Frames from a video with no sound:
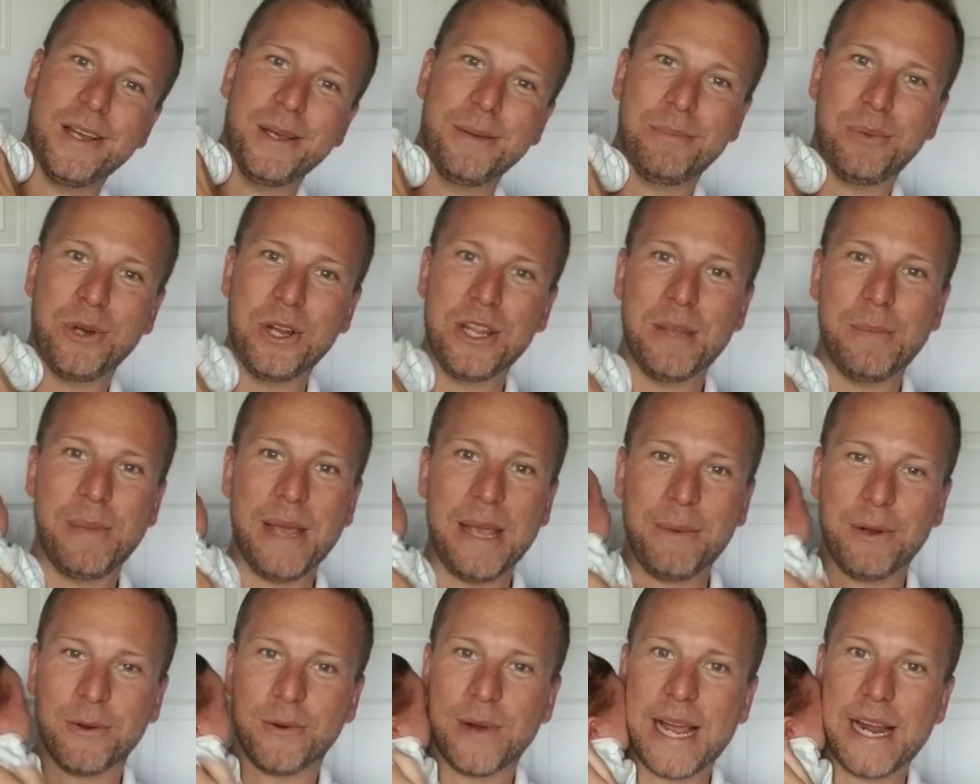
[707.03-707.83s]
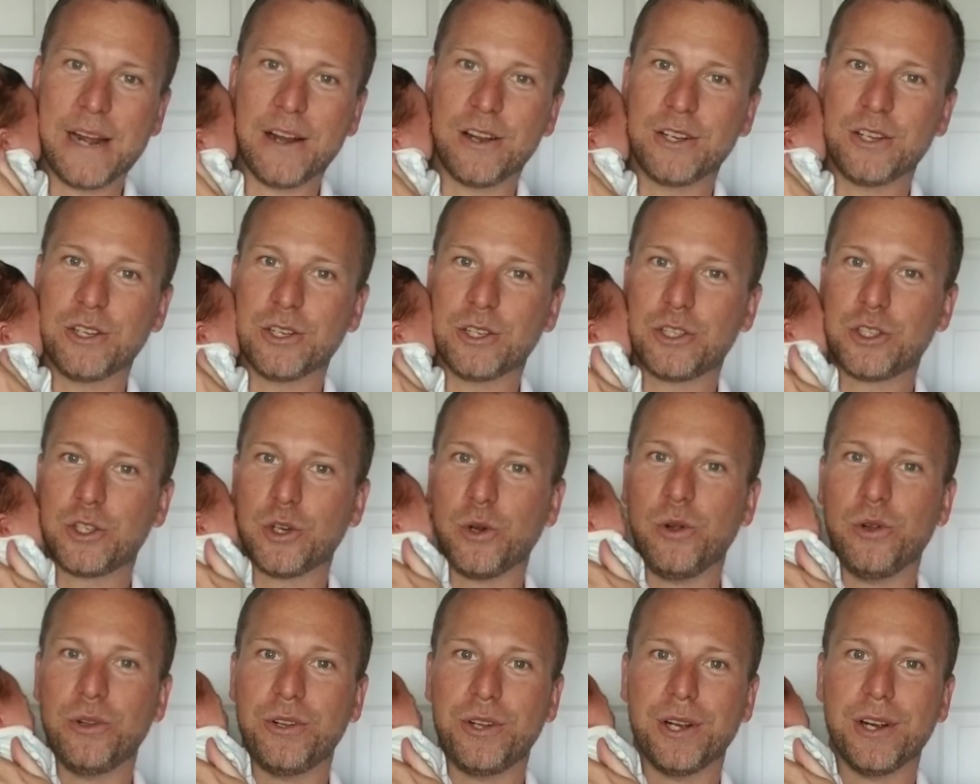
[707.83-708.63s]
Putting the baby right on your
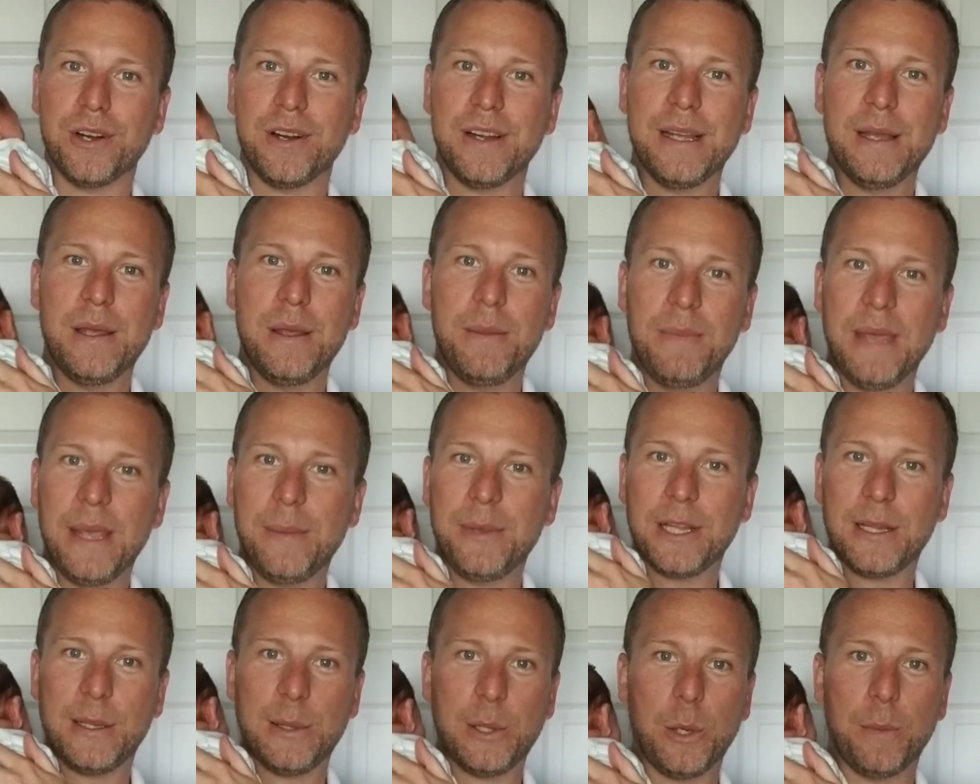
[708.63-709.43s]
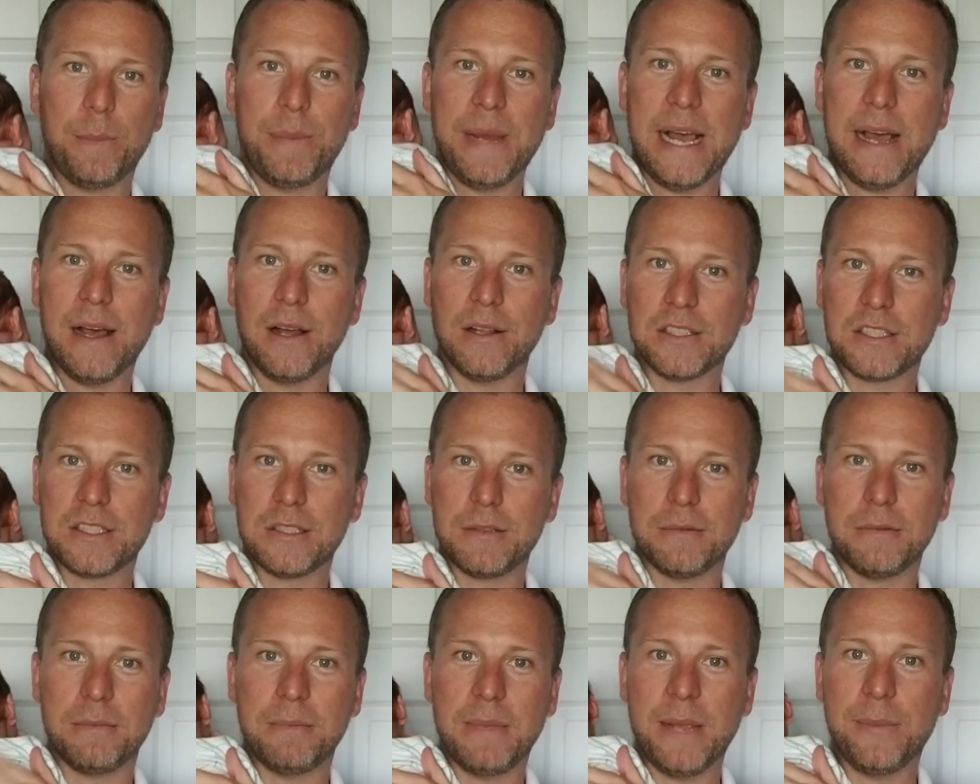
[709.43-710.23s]
shoulder. Maybe a little
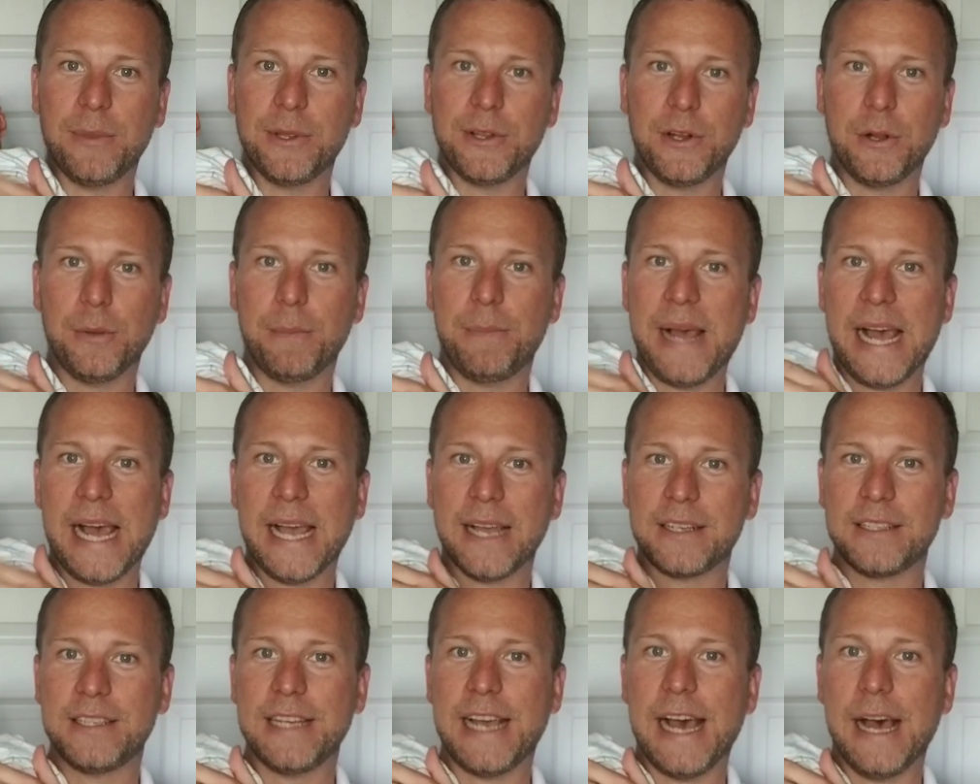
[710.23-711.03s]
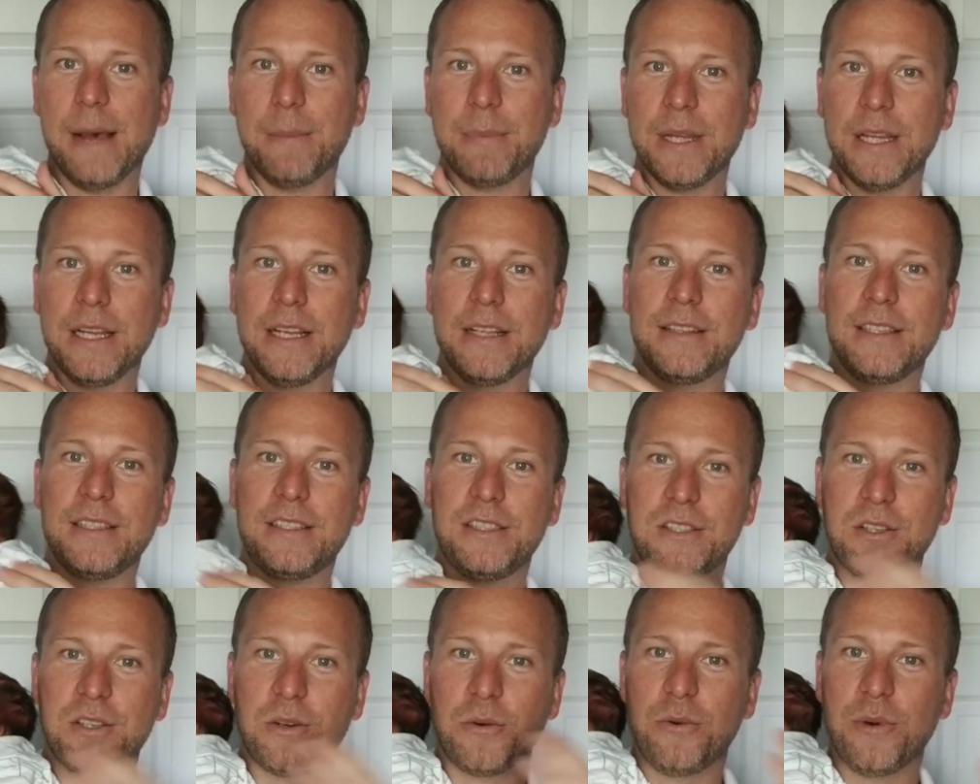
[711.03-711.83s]
bounce, maybe a little back tap. This
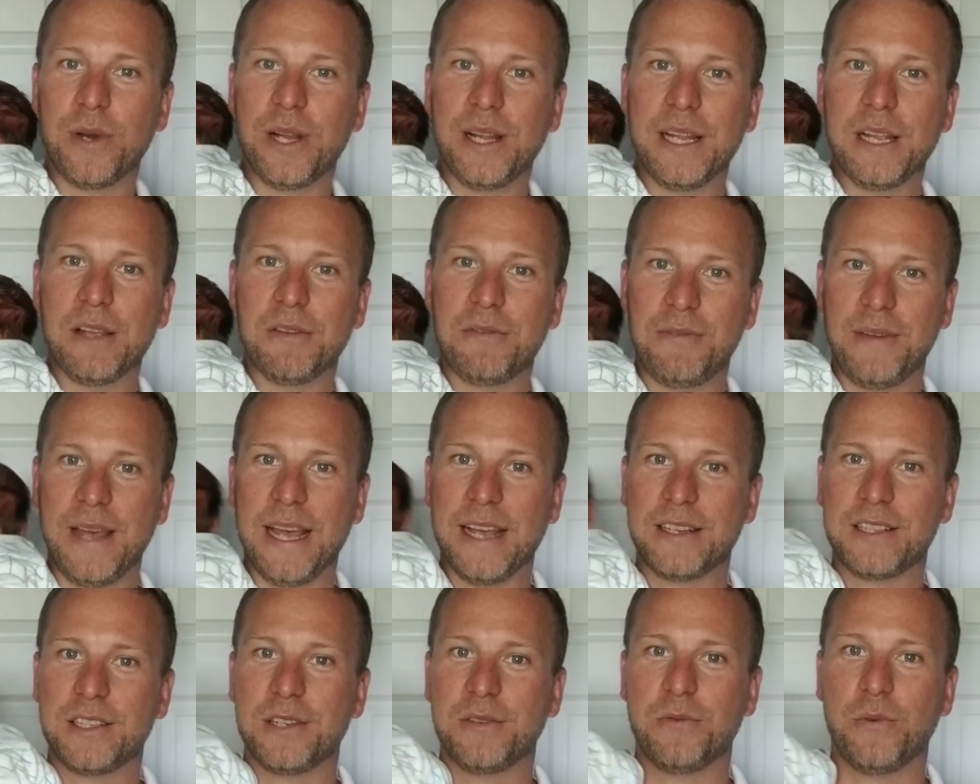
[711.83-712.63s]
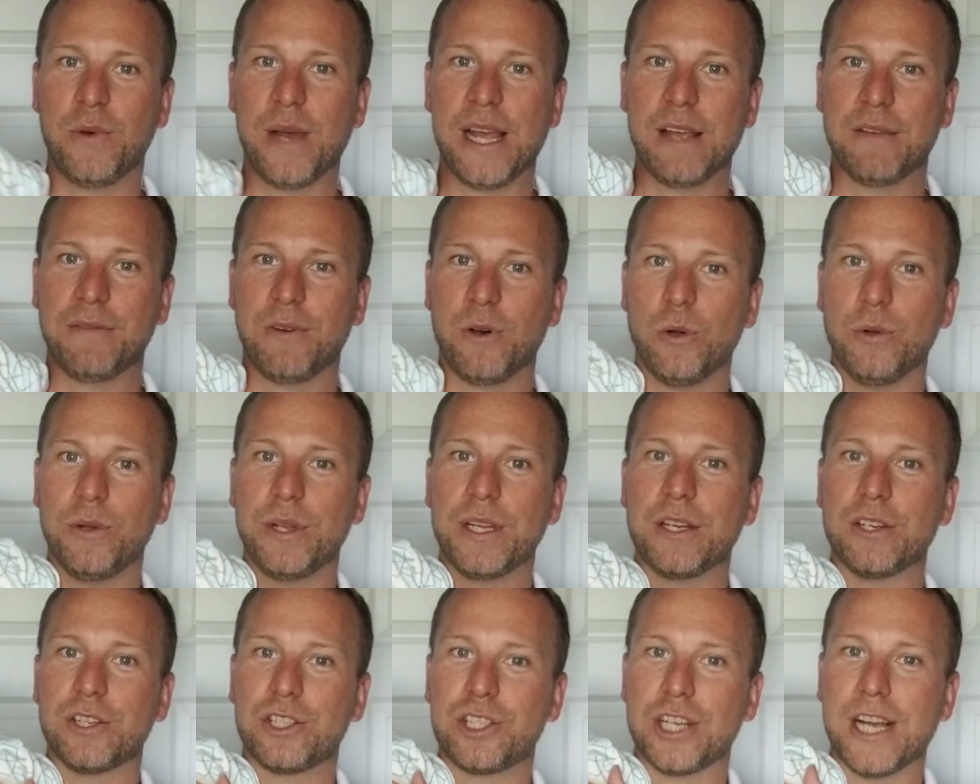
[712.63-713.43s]
is a really effective way of holding
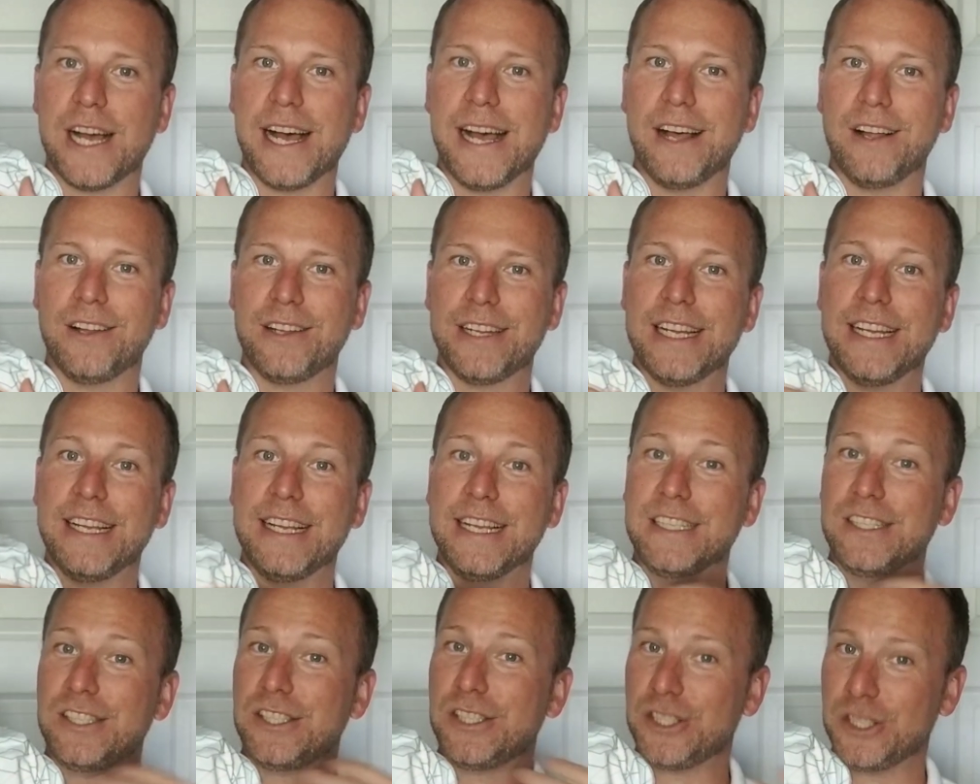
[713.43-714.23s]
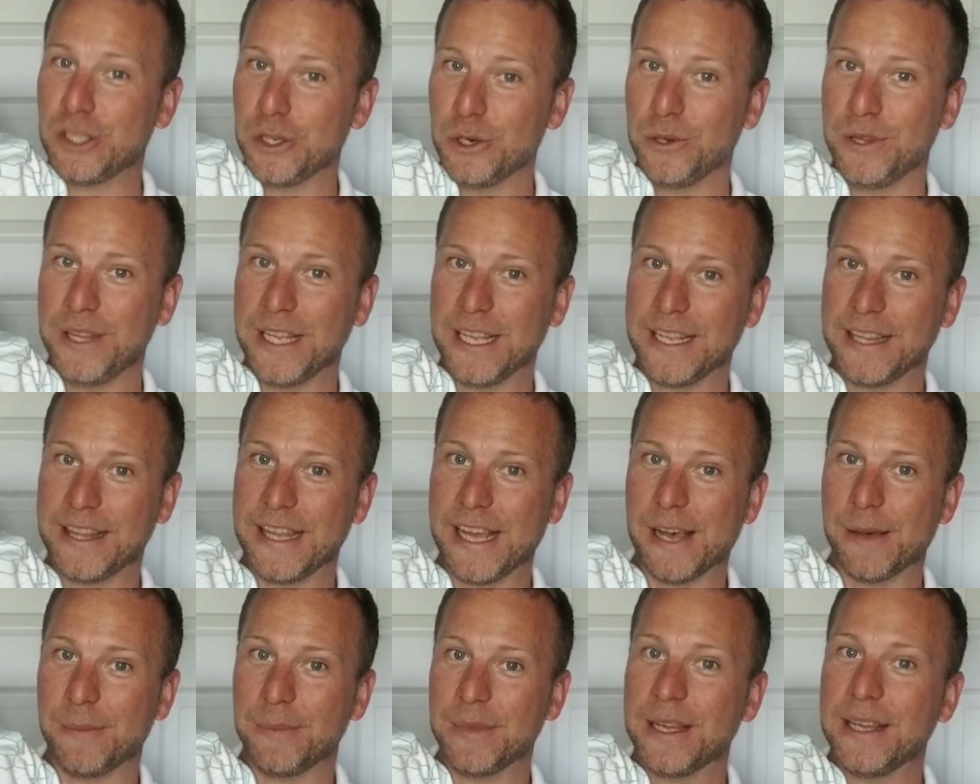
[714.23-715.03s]
your child and soothing
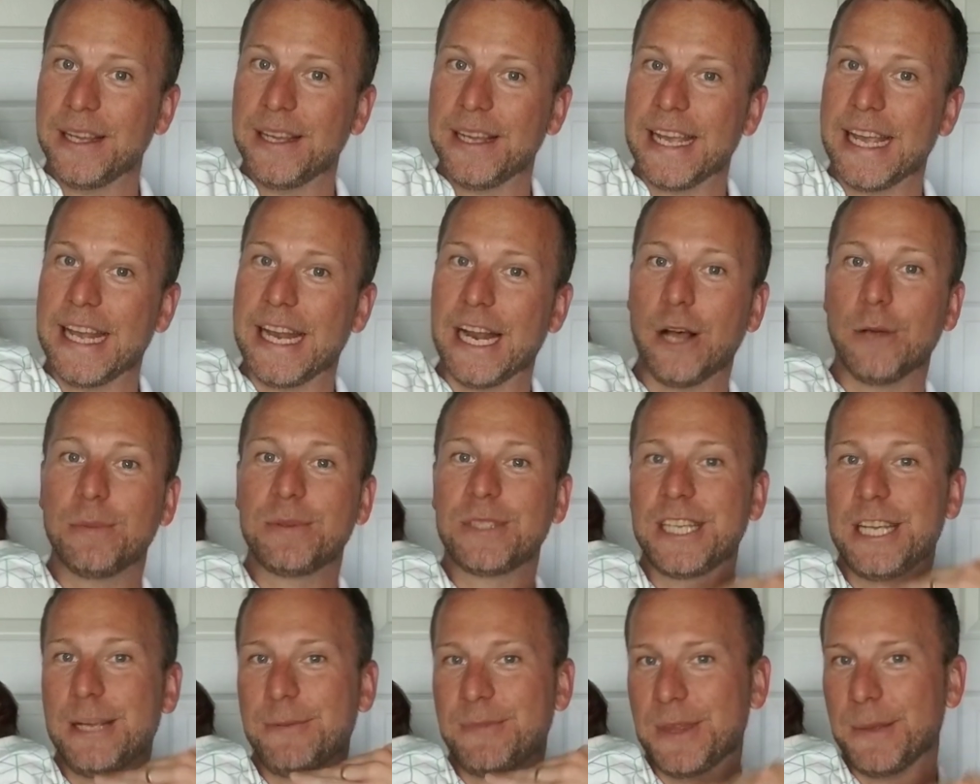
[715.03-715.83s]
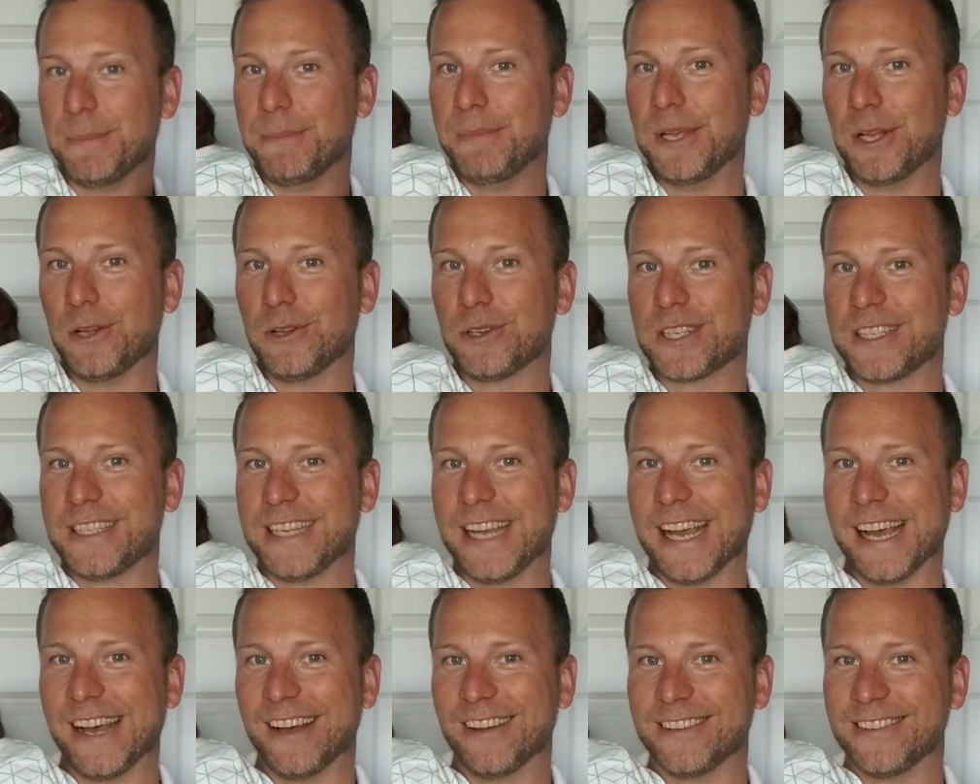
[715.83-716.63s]
them. It helps keep the milk
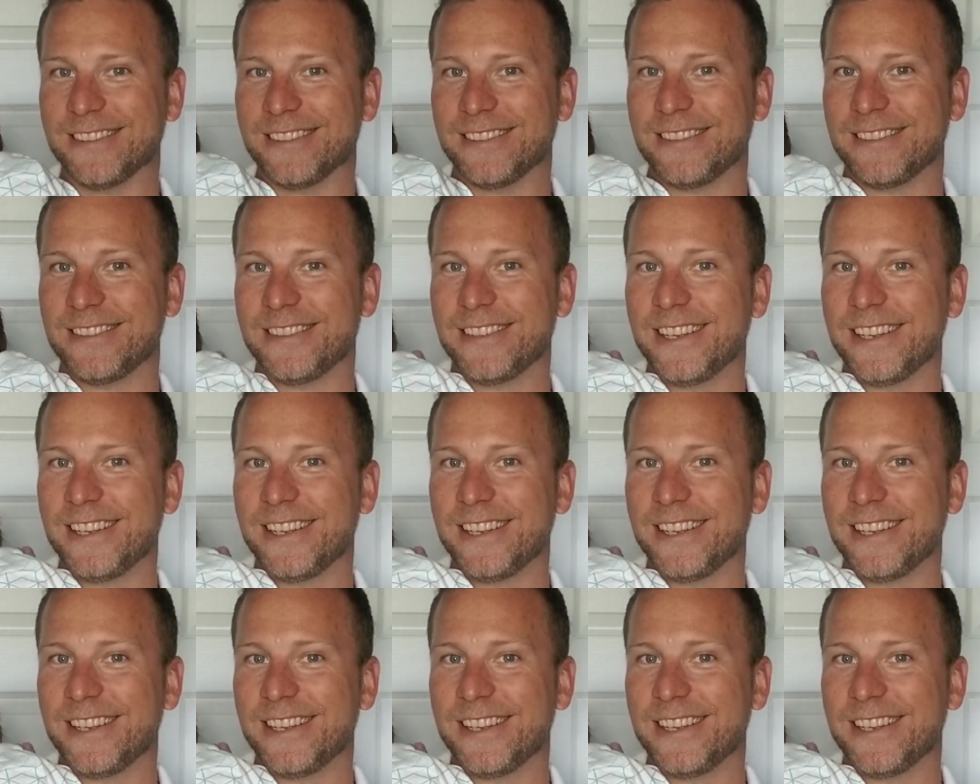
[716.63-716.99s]
down.